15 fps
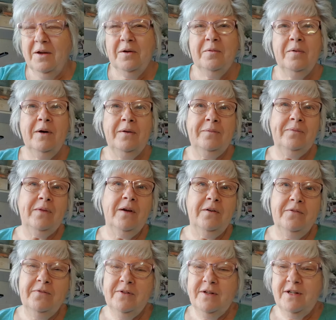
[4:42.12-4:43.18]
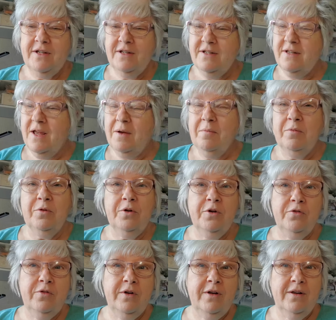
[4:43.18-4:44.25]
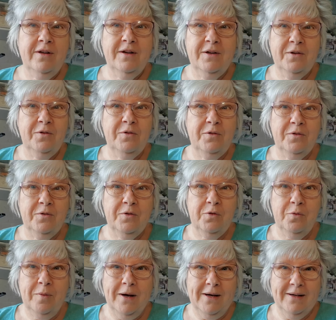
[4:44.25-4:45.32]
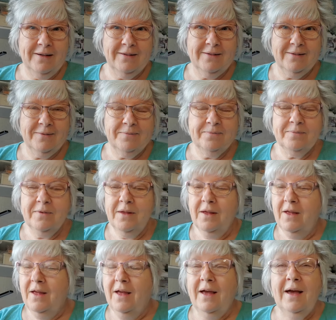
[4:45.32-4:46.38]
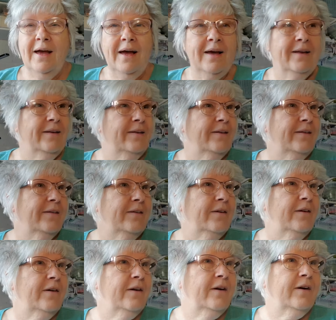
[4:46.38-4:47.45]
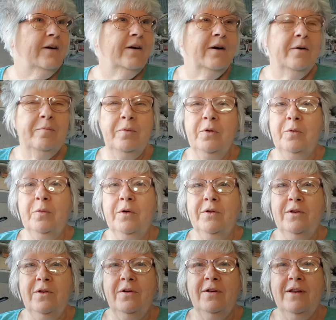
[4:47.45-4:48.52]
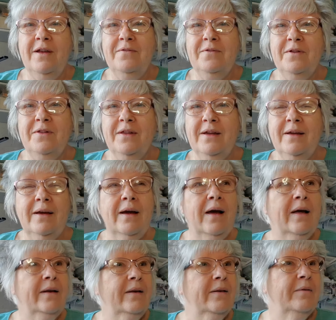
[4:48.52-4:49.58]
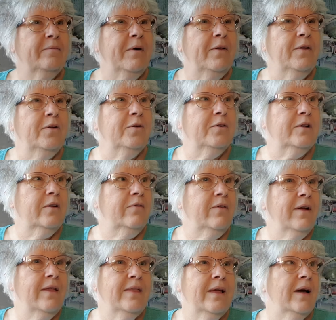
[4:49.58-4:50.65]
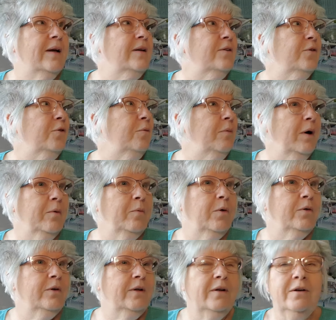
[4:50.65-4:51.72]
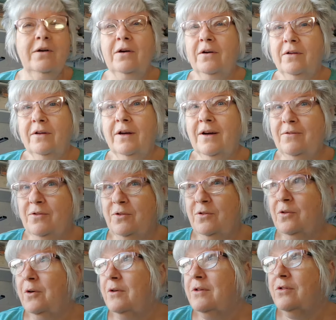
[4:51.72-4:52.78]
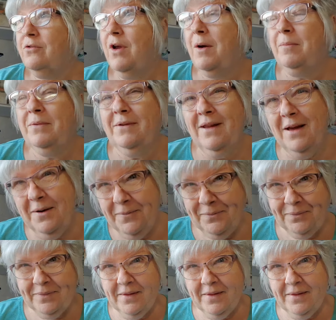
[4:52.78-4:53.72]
Well, I finished embroidering two bags, and I put the wadding on and everything, and by the looks of it, that is all my wadding gone. I've just got scraps now.